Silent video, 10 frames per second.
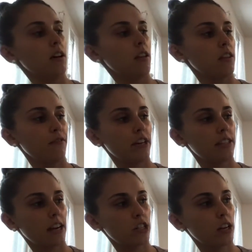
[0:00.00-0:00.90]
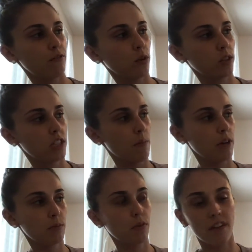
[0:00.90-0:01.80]
The first section I focused on
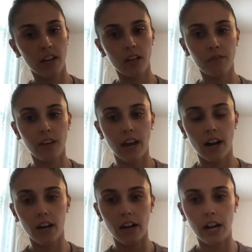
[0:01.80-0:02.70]
was preventative care.